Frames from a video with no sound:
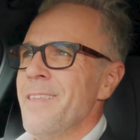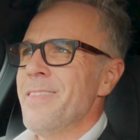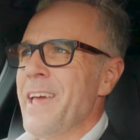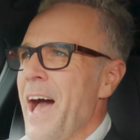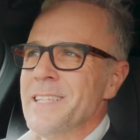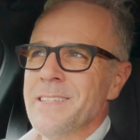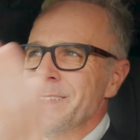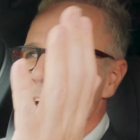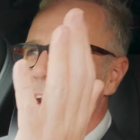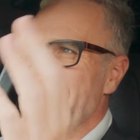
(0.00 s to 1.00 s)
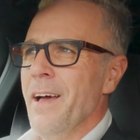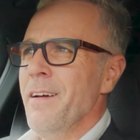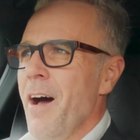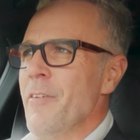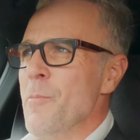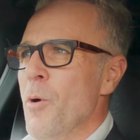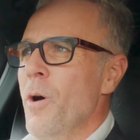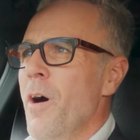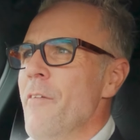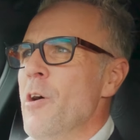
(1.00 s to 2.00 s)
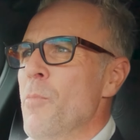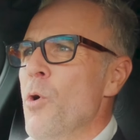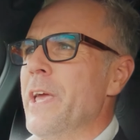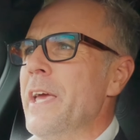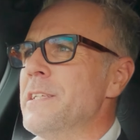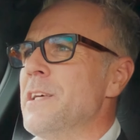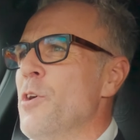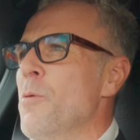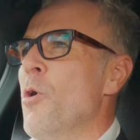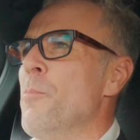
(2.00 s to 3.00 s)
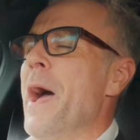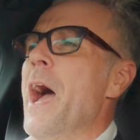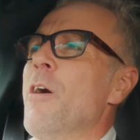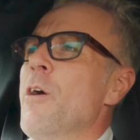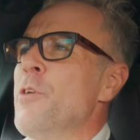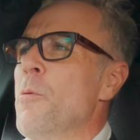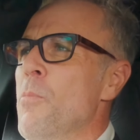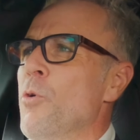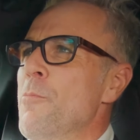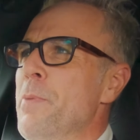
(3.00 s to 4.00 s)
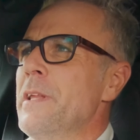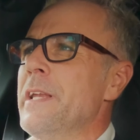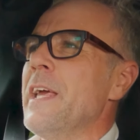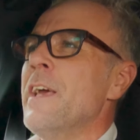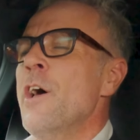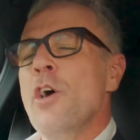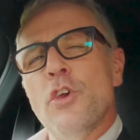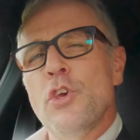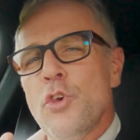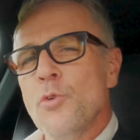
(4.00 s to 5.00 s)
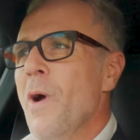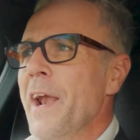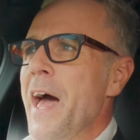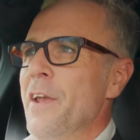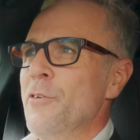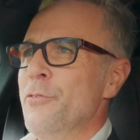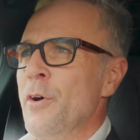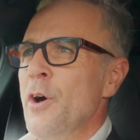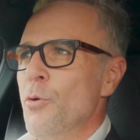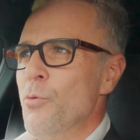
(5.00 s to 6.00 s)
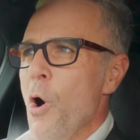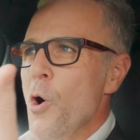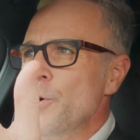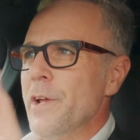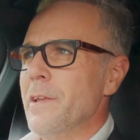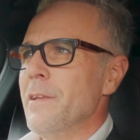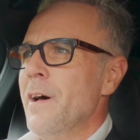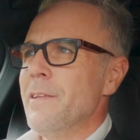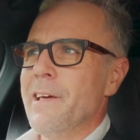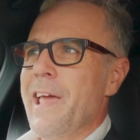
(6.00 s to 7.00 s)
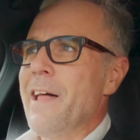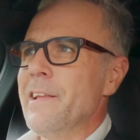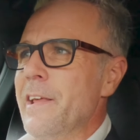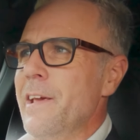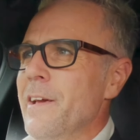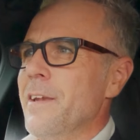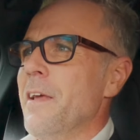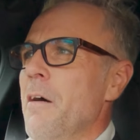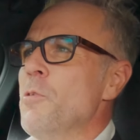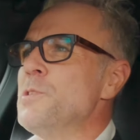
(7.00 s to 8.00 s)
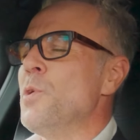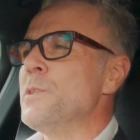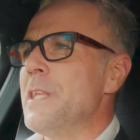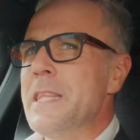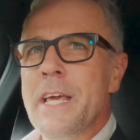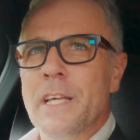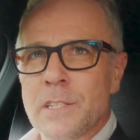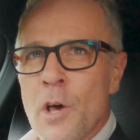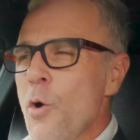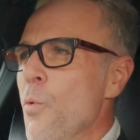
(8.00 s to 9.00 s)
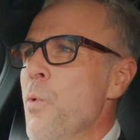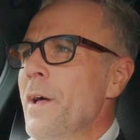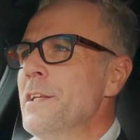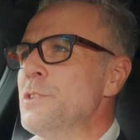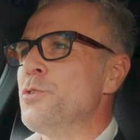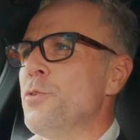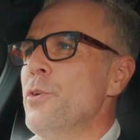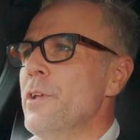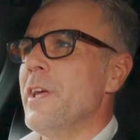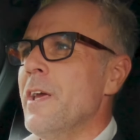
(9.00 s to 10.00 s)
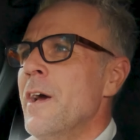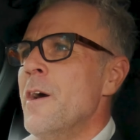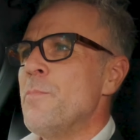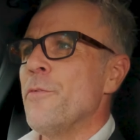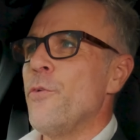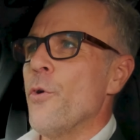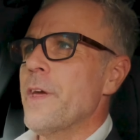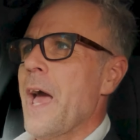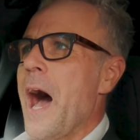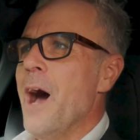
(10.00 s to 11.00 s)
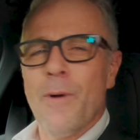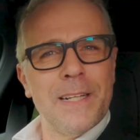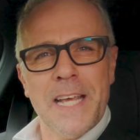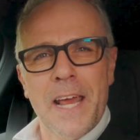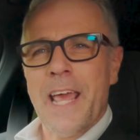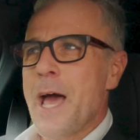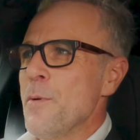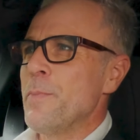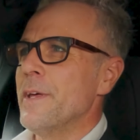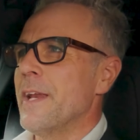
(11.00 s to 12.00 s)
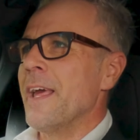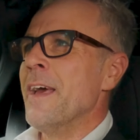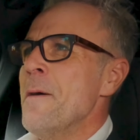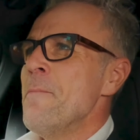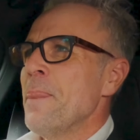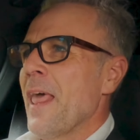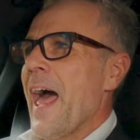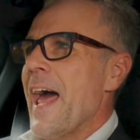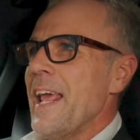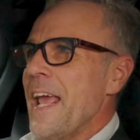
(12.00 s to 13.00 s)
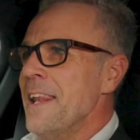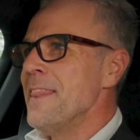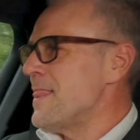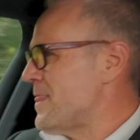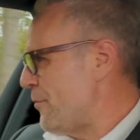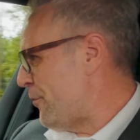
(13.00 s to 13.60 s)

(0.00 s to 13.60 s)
The car's like, no, I've got more gears, I've got more power, I've got more ability. You run out of road and legality and all sorts of things well and truly before the car runs out of capability. And in the